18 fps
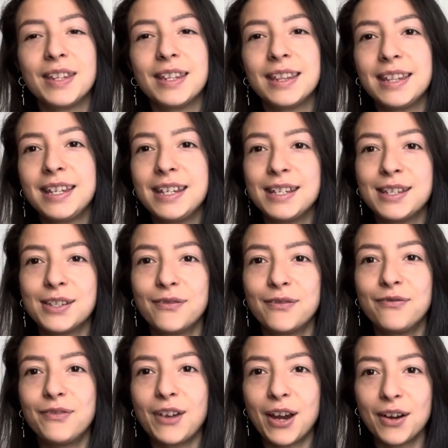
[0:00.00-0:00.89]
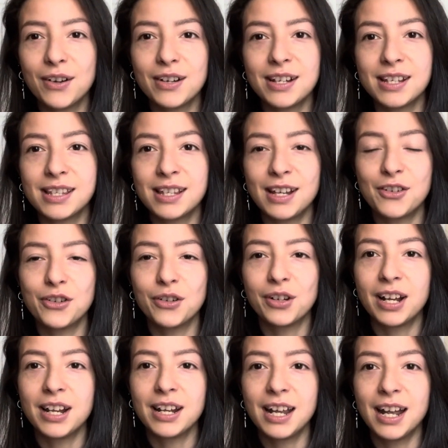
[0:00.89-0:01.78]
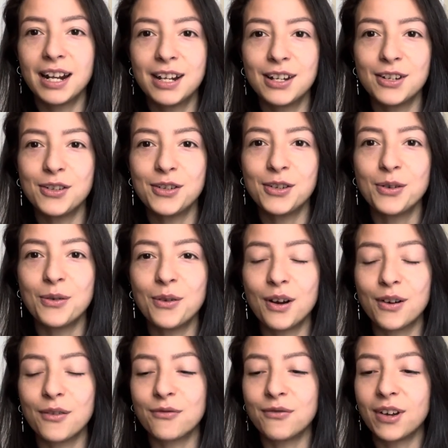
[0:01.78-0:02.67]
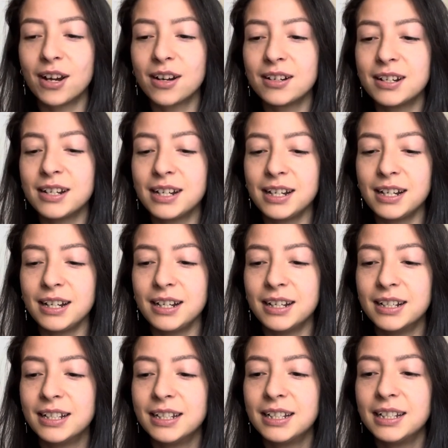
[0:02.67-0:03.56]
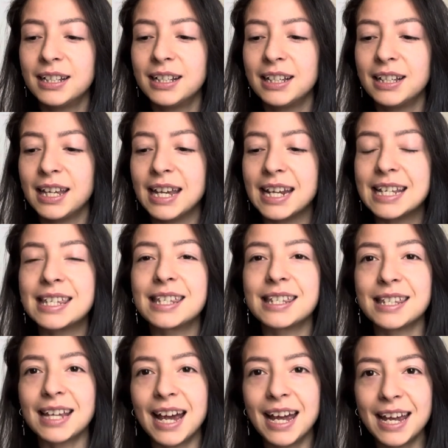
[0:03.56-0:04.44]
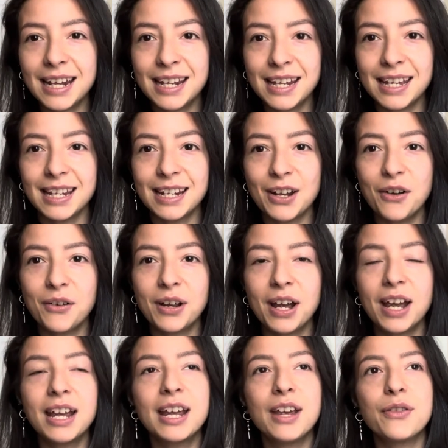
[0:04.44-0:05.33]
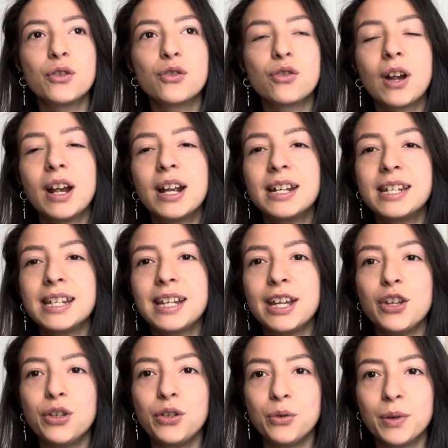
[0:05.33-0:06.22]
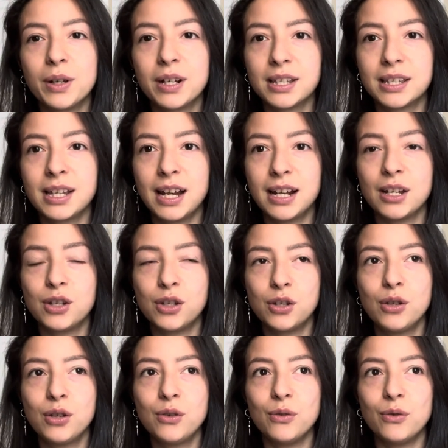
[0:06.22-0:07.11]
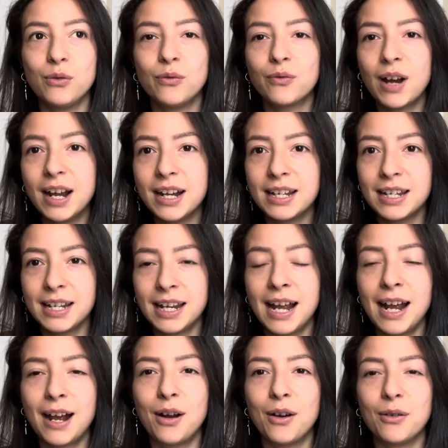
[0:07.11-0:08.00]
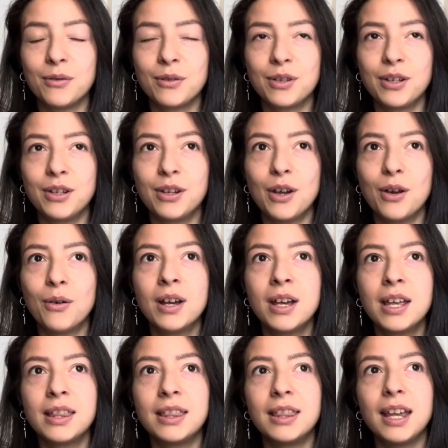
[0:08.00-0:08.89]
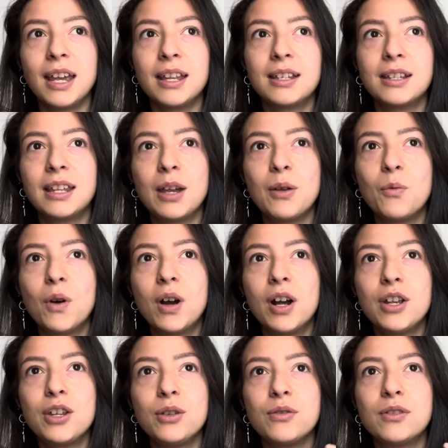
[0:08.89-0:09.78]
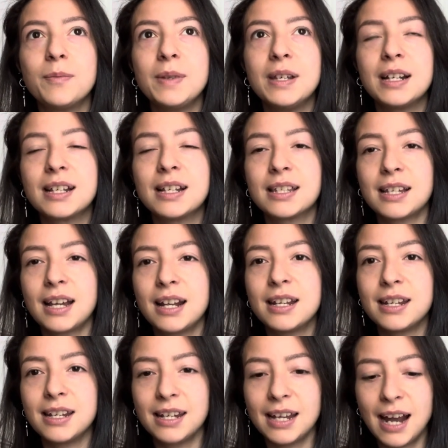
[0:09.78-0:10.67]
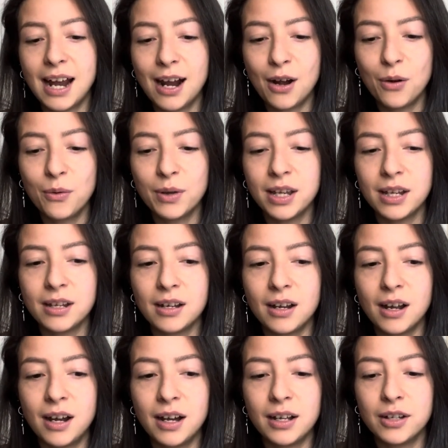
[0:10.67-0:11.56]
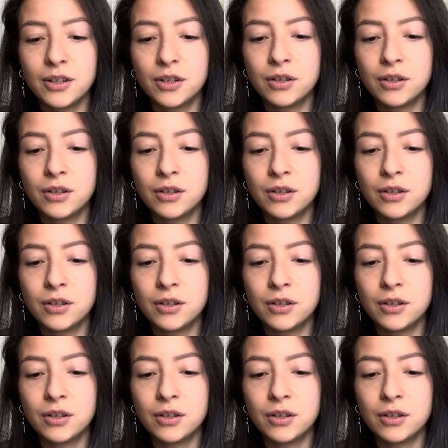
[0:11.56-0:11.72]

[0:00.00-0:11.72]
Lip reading: these fairies that you're connected to are very excited, okay? And they're trying to get you excited too right now, you know. They want you to be excited now and not